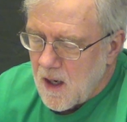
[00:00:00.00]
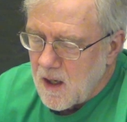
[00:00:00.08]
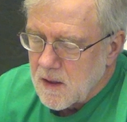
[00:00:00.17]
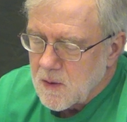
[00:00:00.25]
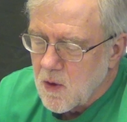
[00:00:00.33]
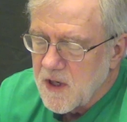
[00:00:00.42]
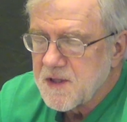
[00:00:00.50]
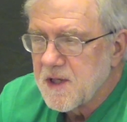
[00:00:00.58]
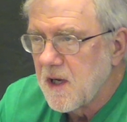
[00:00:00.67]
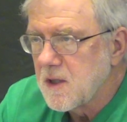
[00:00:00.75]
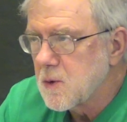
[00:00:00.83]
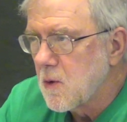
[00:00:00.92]
In
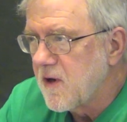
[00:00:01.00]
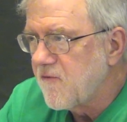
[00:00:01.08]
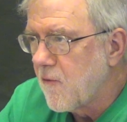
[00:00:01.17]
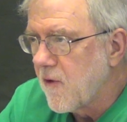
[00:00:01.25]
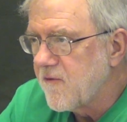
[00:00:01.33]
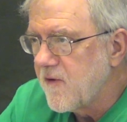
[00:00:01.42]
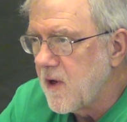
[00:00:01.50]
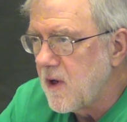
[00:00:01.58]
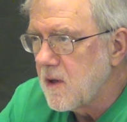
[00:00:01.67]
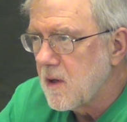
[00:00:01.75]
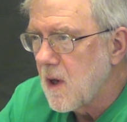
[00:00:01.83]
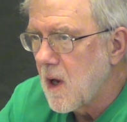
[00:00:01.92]
2010 and
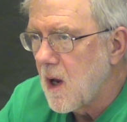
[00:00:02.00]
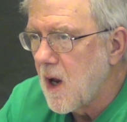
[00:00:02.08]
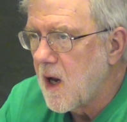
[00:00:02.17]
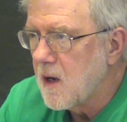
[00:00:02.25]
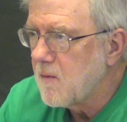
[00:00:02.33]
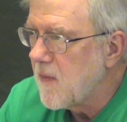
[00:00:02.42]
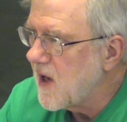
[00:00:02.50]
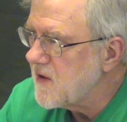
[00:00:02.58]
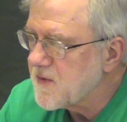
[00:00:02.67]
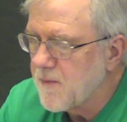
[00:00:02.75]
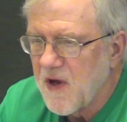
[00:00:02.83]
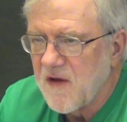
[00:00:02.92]
2014, and
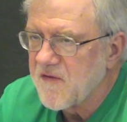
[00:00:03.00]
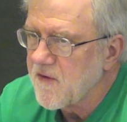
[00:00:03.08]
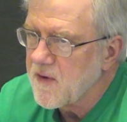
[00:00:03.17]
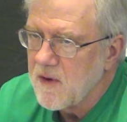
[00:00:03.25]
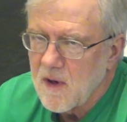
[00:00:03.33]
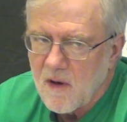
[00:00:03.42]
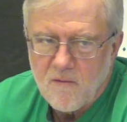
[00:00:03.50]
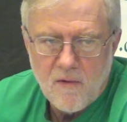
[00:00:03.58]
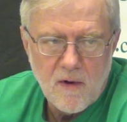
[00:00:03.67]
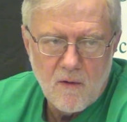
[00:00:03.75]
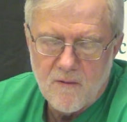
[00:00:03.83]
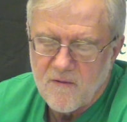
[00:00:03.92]
basically I've
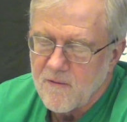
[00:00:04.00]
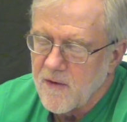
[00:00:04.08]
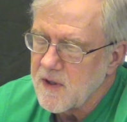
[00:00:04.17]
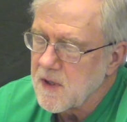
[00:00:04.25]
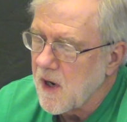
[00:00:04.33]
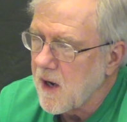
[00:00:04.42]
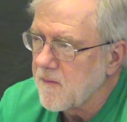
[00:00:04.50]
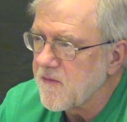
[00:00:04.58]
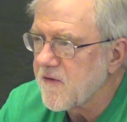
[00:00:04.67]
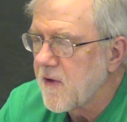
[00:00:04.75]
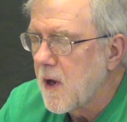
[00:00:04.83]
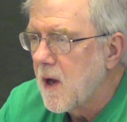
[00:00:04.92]
run over 20
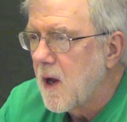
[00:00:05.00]
times,